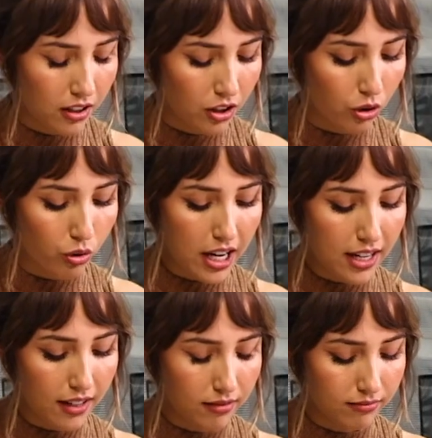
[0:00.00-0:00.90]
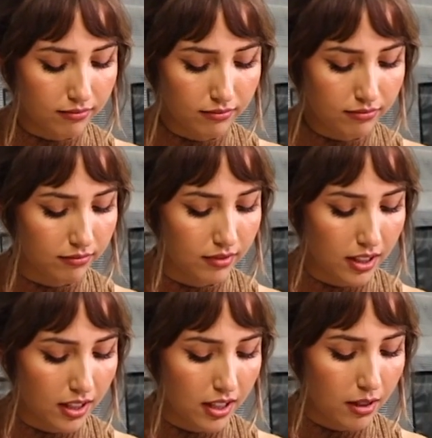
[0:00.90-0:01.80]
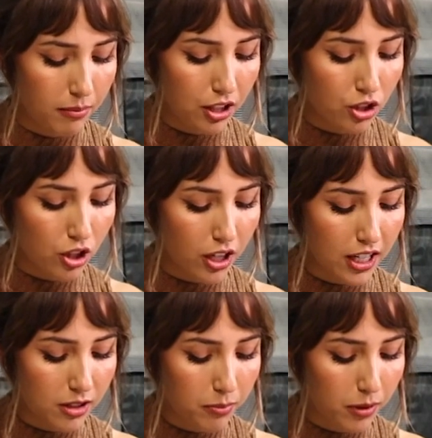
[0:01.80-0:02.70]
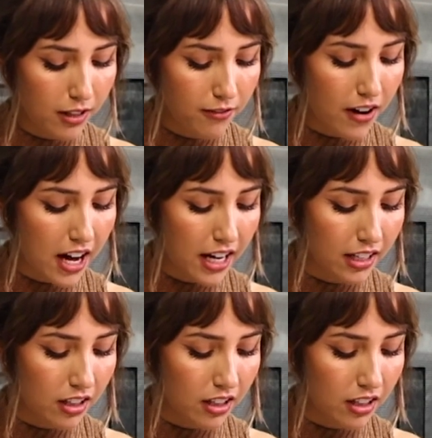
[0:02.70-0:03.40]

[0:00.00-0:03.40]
grate it. Make sure it's pretty fine.